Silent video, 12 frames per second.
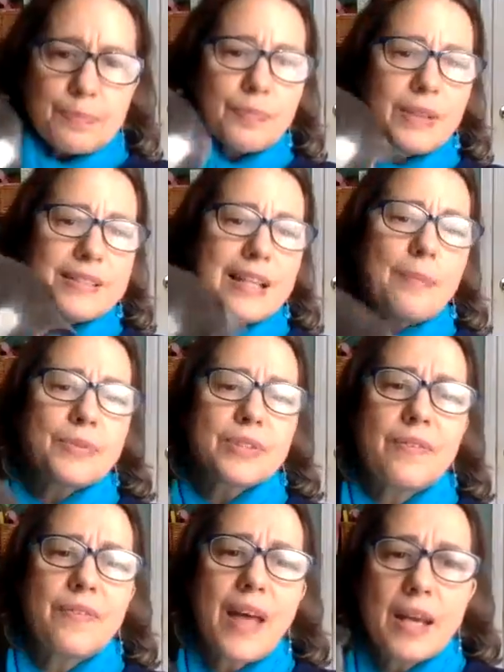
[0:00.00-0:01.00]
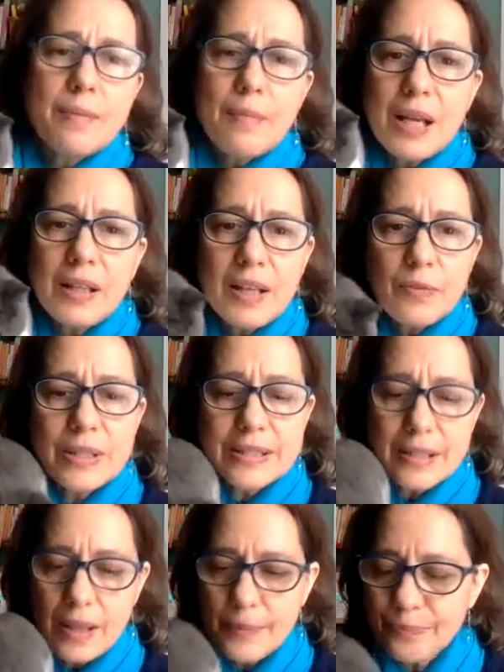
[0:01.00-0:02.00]
examples of that in my life was
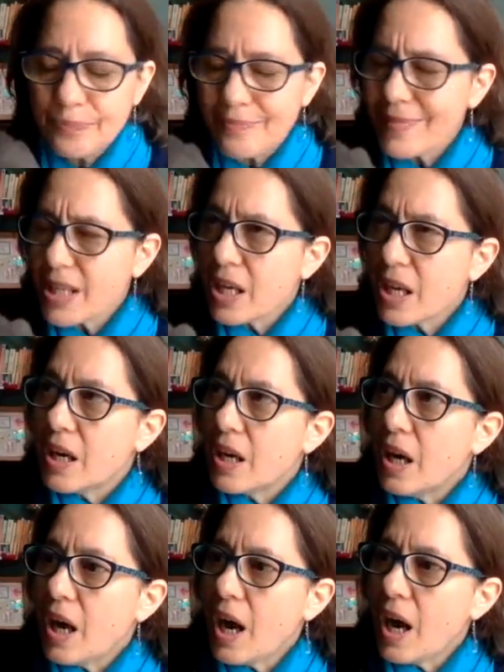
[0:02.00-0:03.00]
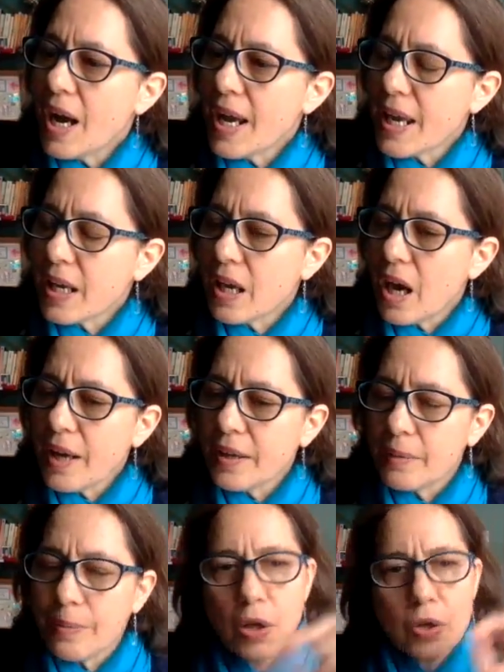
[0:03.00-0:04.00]
I got
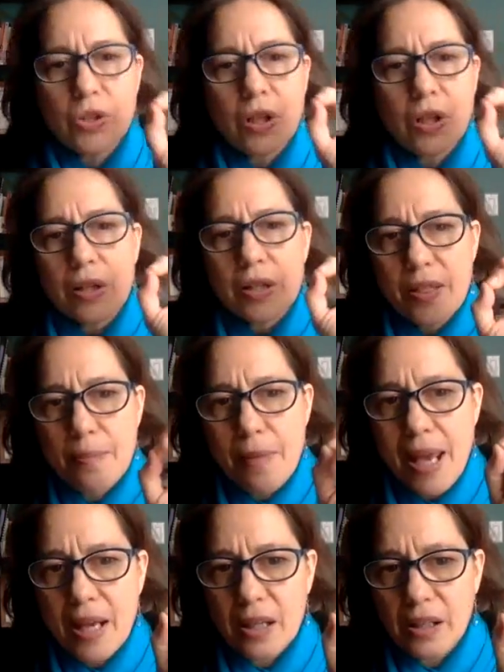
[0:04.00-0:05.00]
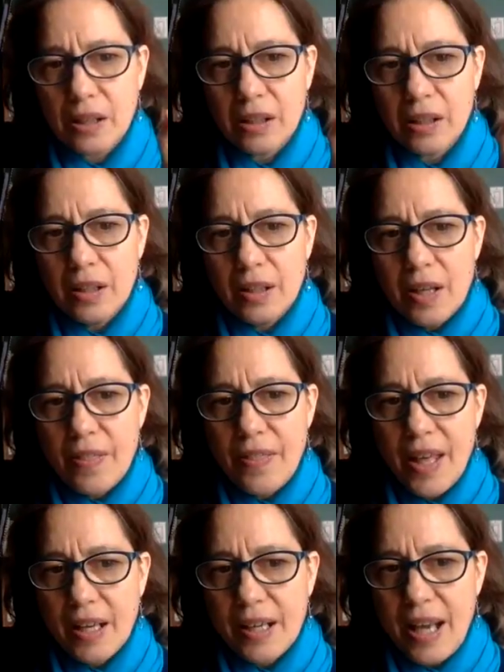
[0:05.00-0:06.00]
a postcard in the mail
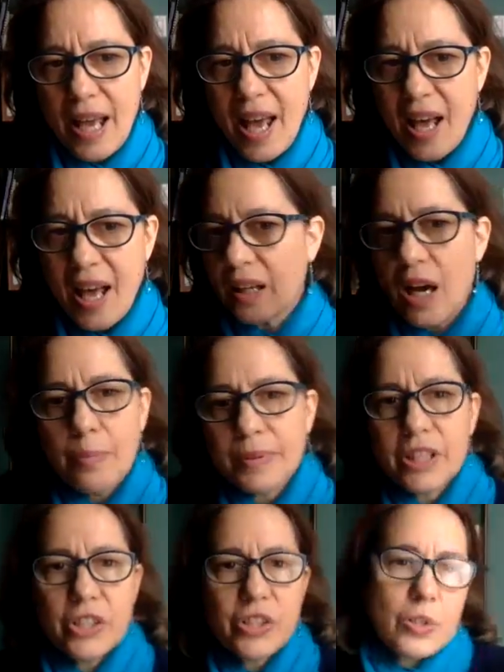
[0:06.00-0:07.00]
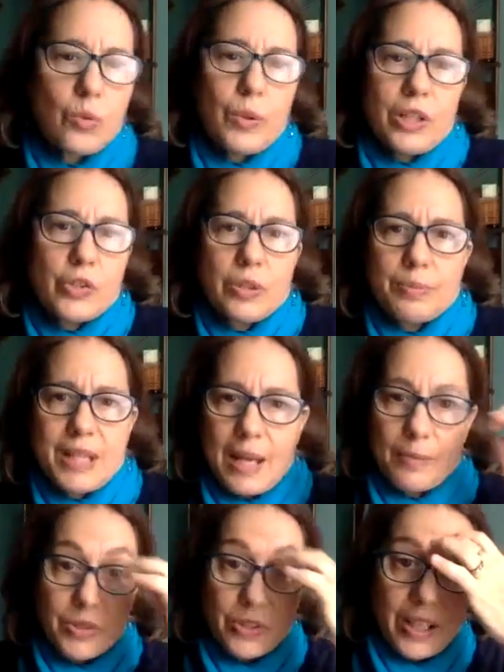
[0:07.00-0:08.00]
that had a competition to win a trip to
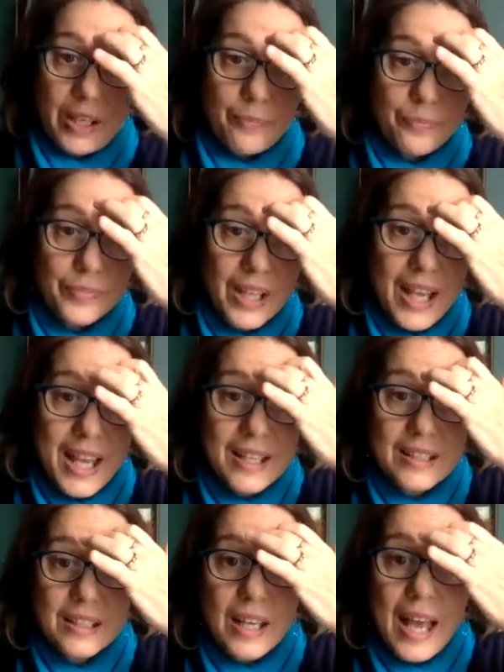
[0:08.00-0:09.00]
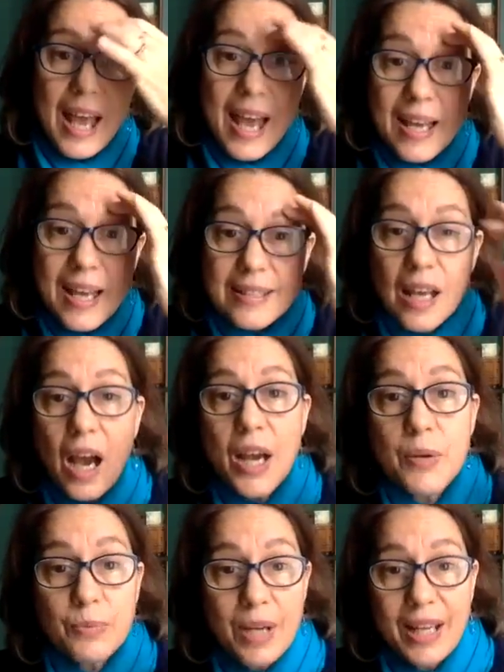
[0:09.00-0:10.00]
Amsterdam. And as
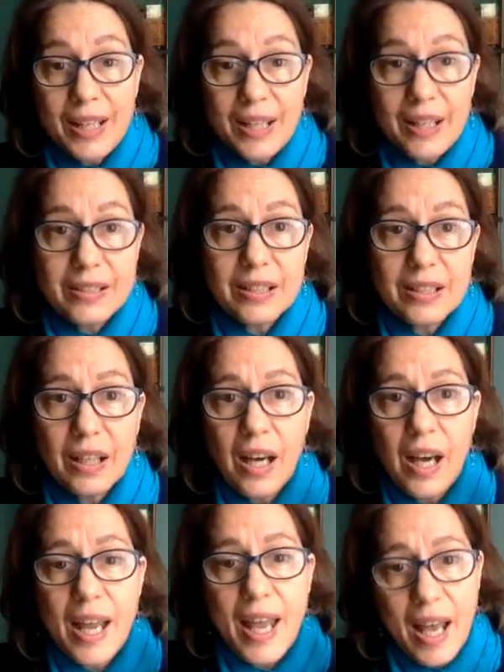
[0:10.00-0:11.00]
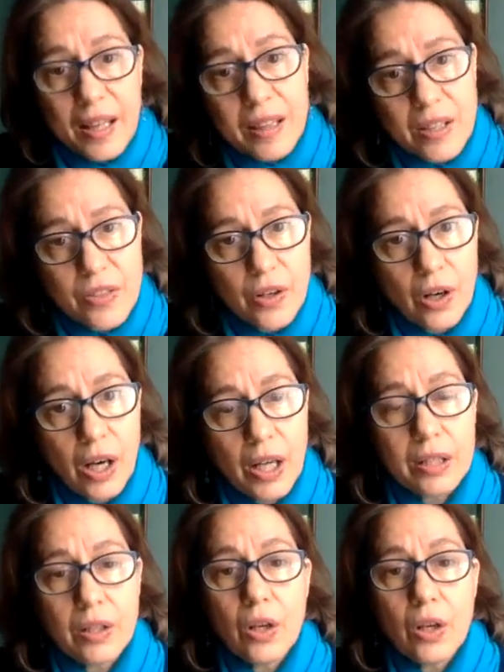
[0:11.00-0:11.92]
I read it, I had the thought,